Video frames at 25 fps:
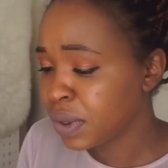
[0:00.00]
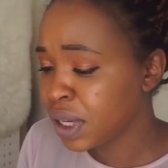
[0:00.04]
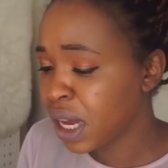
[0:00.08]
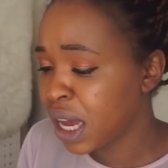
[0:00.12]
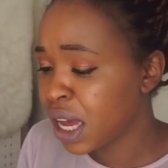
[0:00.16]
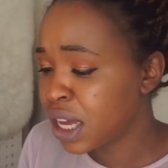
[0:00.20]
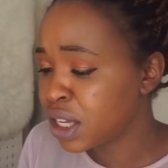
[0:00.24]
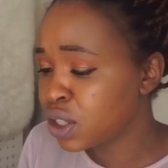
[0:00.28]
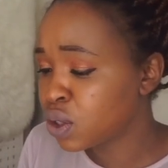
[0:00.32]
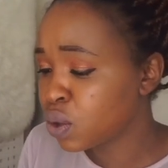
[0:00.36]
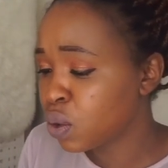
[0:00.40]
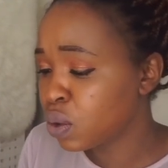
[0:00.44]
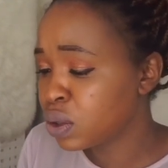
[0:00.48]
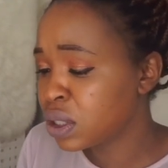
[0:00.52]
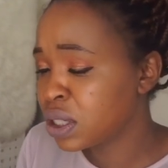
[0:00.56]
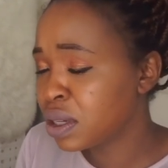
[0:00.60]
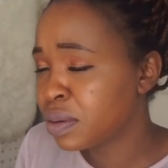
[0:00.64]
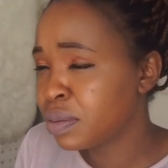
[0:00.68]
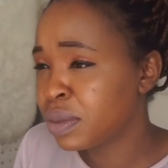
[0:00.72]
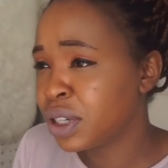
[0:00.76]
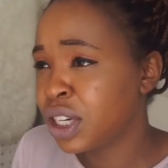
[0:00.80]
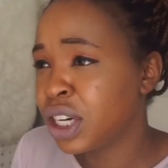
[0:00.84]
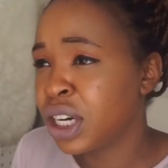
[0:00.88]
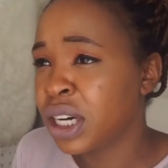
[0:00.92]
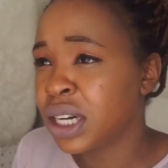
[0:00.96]
it's awesome
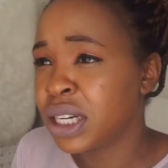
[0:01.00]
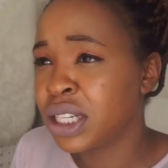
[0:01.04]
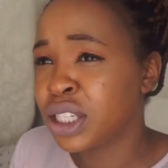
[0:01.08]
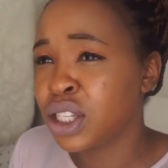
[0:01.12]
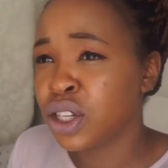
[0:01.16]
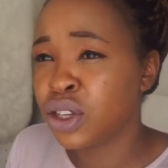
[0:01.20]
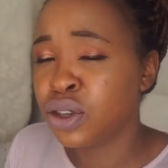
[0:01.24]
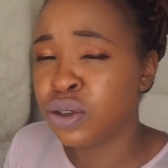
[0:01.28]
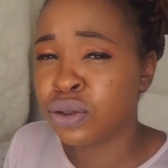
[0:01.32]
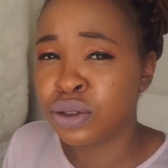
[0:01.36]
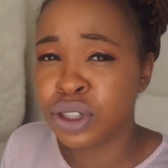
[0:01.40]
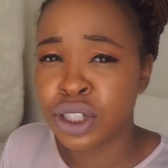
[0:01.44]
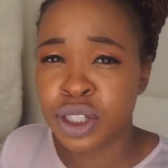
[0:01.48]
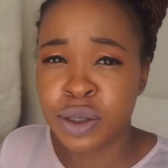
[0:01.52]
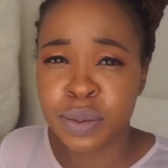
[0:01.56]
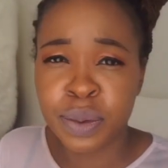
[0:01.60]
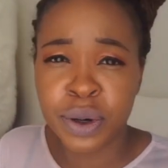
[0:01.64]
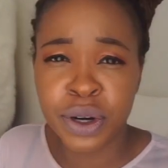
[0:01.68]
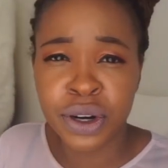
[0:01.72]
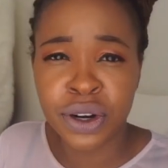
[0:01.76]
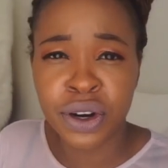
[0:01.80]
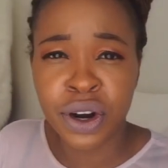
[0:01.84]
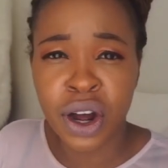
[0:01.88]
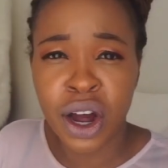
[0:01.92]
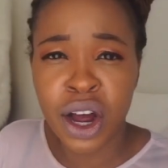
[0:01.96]
because you just
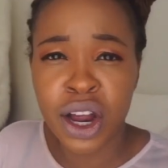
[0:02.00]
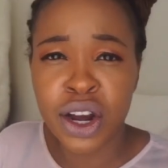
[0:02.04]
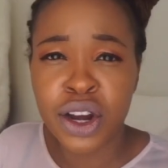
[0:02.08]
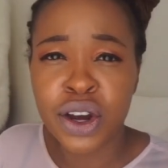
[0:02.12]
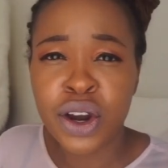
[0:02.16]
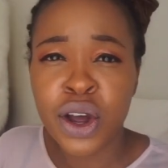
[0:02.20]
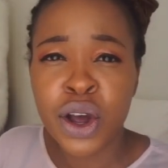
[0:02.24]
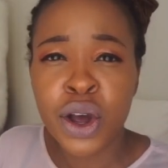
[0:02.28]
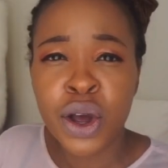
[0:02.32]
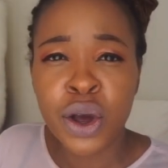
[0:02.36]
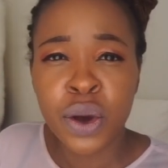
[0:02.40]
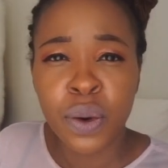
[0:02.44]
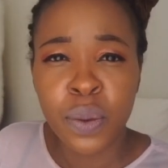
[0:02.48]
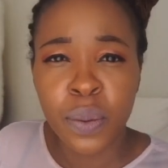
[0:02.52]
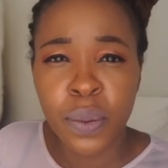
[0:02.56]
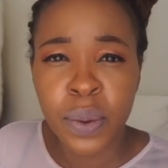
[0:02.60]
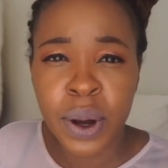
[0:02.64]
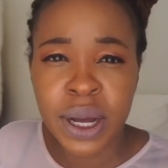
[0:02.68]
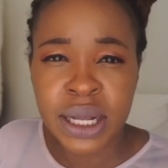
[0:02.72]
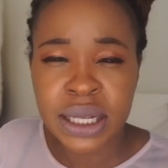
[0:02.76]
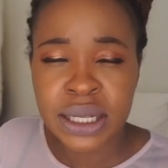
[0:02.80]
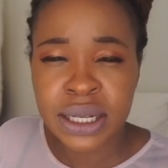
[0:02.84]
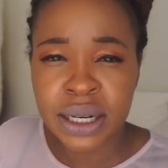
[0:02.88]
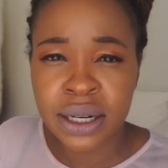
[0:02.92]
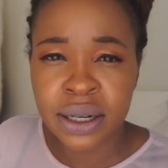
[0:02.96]
put it on,
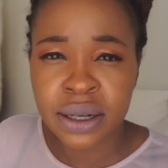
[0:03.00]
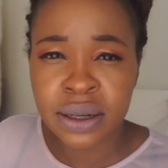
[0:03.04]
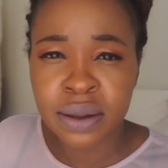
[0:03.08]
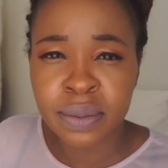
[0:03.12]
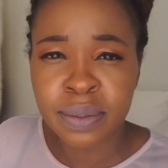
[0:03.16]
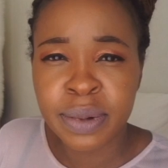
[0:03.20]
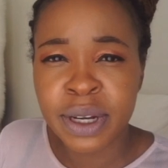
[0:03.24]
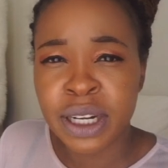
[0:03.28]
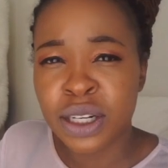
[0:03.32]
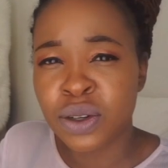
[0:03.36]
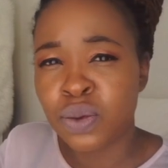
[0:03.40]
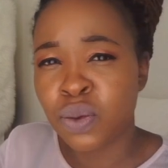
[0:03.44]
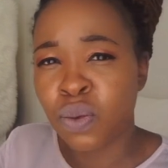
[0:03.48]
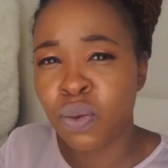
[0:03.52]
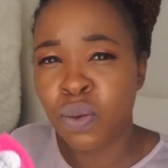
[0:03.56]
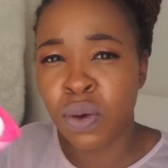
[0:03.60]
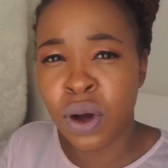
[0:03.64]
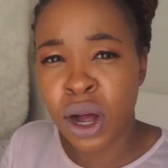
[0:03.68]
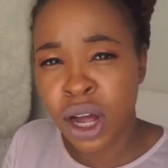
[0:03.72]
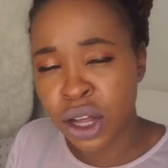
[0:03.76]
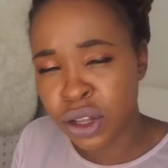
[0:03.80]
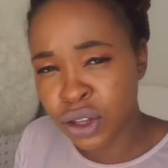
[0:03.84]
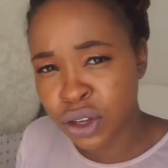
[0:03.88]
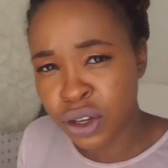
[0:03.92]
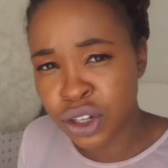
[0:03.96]
wait a little bit
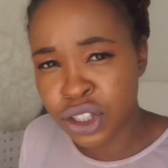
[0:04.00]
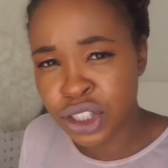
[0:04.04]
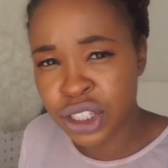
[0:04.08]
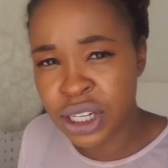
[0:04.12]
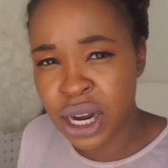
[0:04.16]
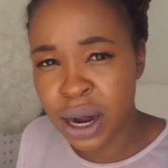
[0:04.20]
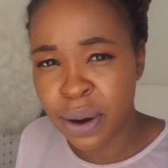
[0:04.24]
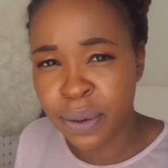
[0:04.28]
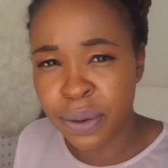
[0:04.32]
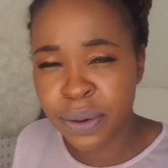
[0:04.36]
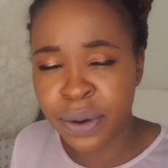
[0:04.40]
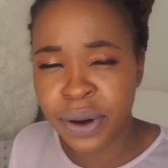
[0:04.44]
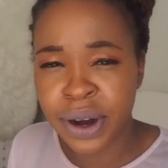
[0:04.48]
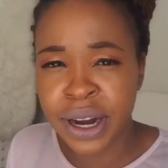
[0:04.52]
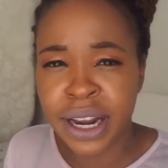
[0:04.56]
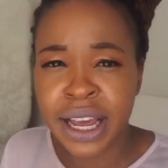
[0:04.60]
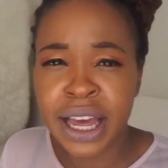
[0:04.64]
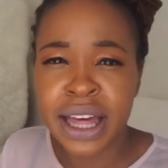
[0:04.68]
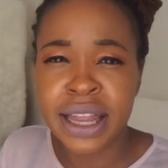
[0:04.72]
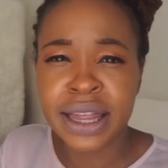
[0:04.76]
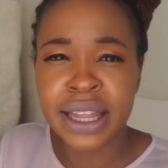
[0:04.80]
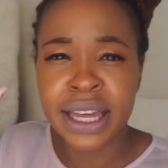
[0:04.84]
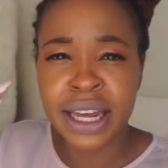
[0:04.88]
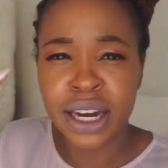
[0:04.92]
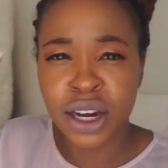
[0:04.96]
while you're showering,
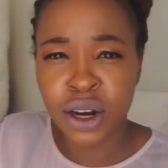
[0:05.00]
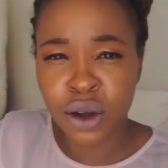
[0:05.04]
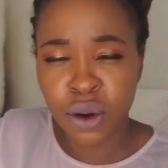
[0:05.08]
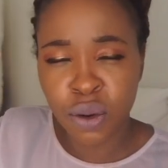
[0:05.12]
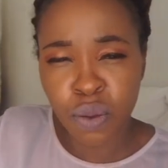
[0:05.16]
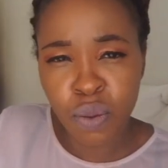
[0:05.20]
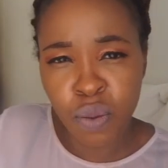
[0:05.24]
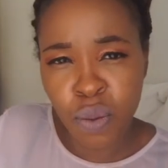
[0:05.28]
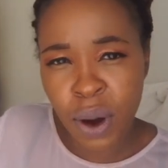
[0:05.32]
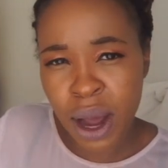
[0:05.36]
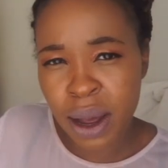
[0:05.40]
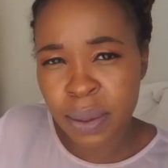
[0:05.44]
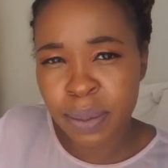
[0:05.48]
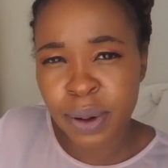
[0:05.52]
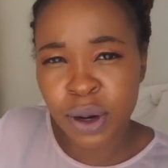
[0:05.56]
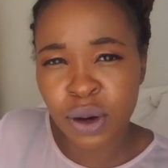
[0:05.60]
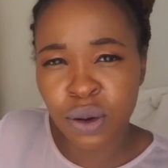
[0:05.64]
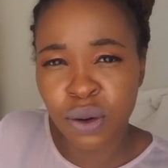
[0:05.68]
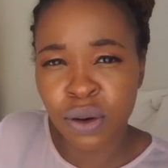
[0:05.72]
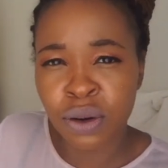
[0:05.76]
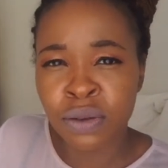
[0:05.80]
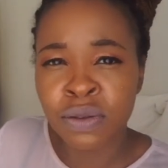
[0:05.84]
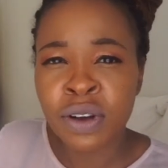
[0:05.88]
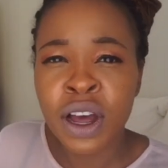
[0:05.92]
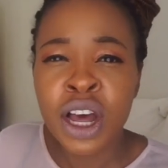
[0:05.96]
and then wipe it
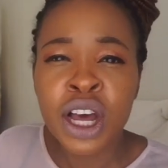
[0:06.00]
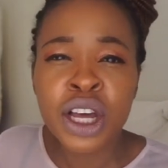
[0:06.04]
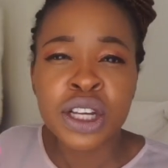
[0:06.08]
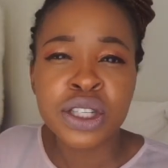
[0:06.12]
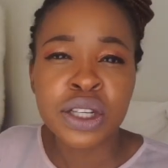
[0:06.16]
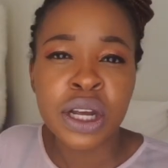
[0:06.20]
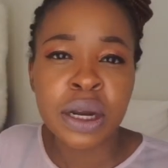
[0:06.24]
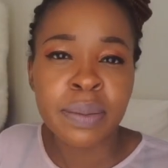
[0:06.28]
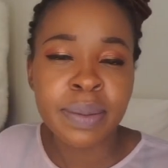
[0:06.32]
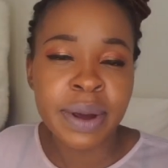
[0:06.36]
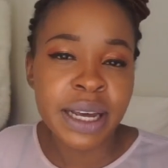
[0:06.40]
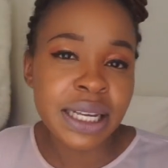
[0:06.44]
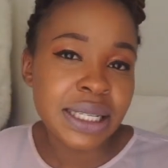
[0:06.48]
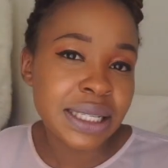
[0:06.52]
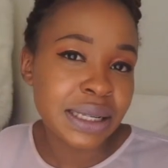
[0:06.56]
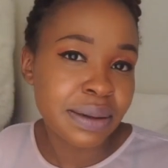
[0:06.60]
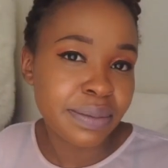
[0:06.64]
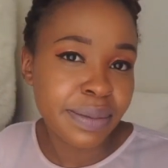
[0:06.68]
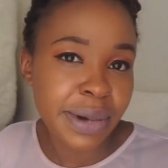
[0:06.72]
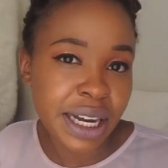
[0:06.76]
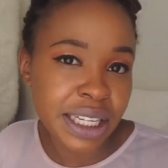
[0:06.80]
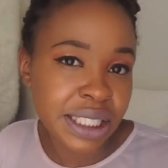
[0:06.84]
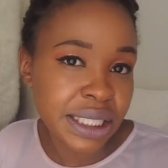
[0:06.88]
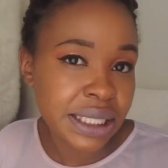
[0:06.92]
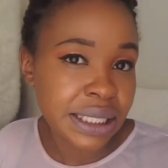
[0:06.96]
off. So it makes it
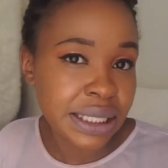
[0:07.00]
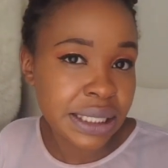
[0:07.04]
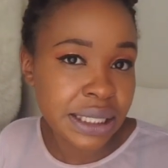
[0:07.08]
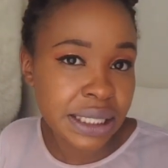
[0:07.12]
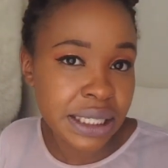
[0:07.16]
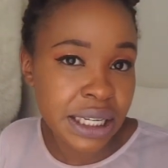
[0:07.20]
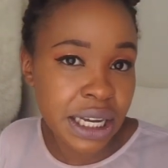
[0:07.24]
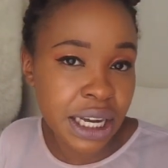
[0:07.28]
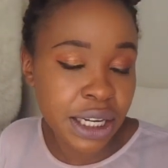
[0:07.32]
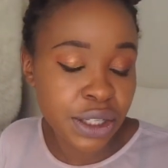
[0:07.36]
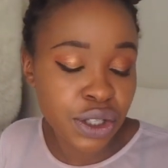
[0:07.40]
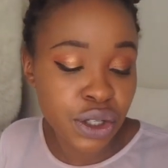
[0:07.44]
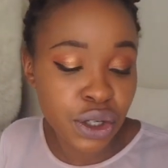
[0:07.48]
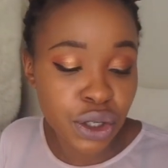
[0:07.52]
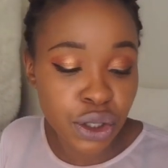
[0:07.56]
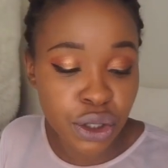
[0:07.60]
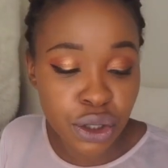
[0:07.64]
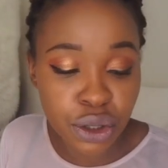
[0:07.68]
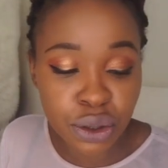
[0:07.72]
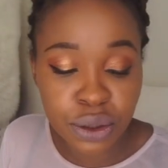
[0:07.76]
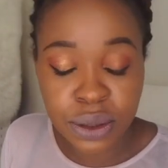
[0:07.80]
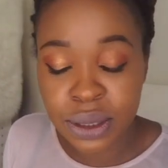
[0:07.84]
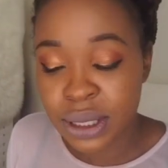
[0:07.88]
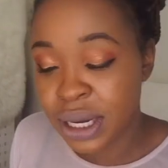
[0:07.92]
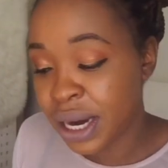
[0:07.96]
much easier to
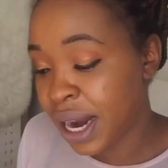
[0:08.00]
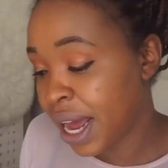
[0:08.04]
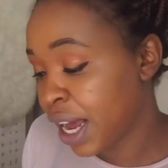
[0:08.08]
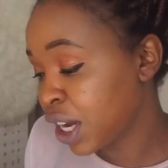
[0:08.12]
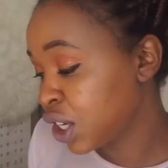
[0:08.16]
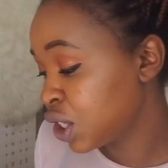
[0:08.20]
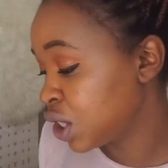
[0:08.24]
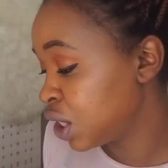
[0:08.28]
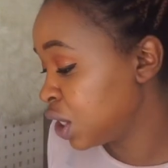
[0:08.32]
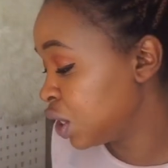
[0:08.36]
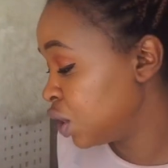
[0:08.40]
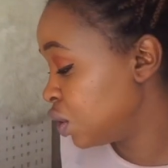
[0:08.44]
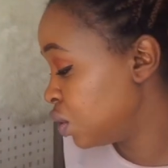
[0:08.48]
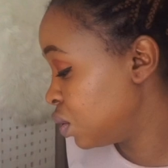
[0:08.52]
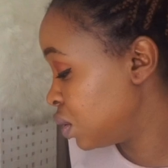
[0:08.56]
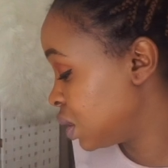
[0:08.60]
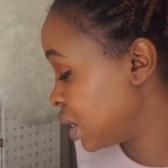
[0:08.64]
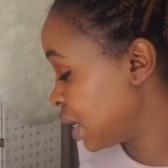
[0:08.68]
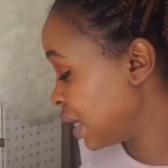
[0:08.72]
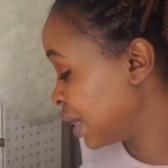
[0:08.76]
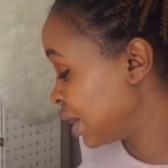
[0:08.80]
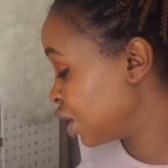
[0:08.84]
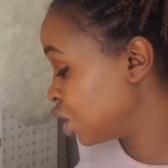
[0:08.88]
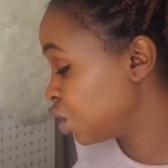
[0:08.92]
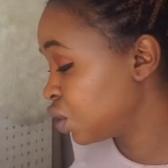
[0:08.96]
use than actually
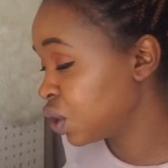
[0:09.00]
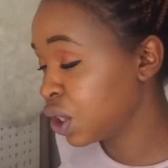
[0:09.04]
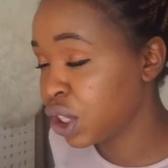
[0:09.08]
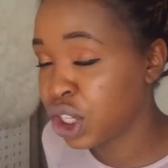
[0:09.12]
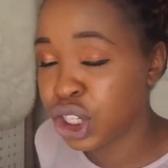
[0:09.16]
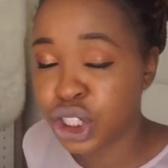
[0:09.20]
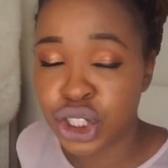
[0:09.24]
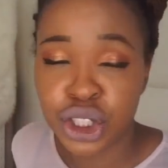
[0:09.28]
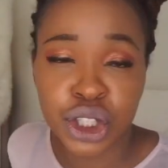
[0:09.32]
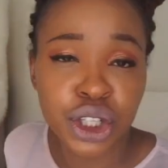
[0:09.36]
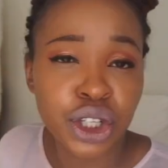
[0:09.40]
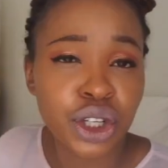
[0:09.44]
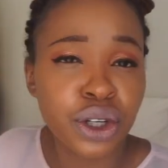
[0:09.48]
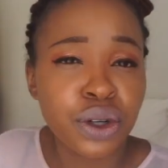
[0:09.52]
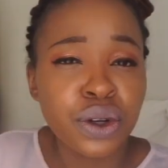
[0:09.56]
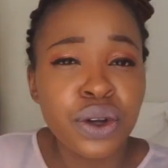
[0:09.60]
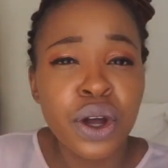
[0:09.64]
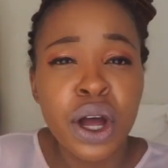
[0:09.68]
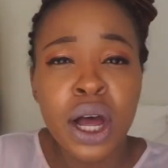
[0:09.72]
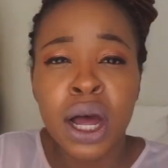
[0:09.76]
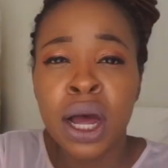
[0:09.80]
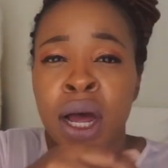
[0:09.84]
using the traditional